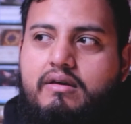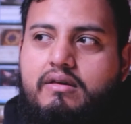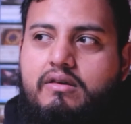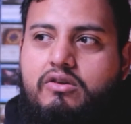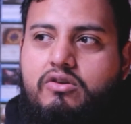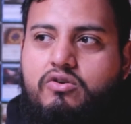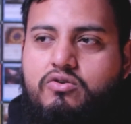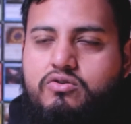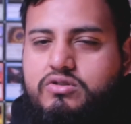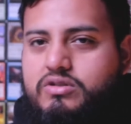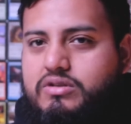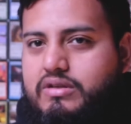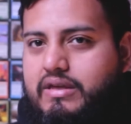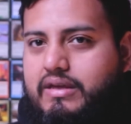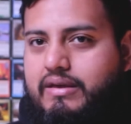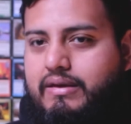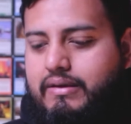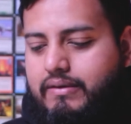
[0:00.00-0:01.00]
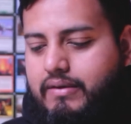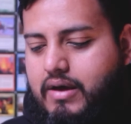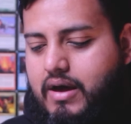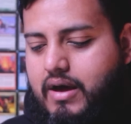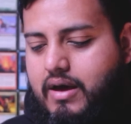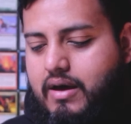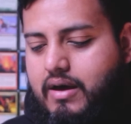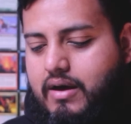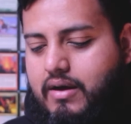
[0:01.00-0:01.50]
usually
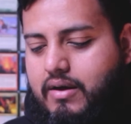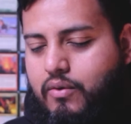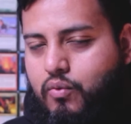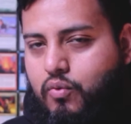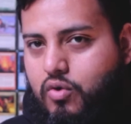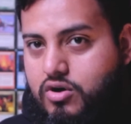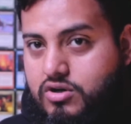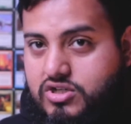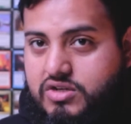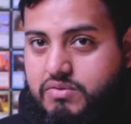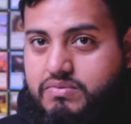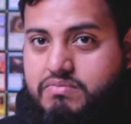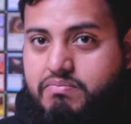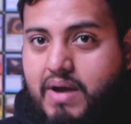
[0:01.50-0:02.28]
worshipped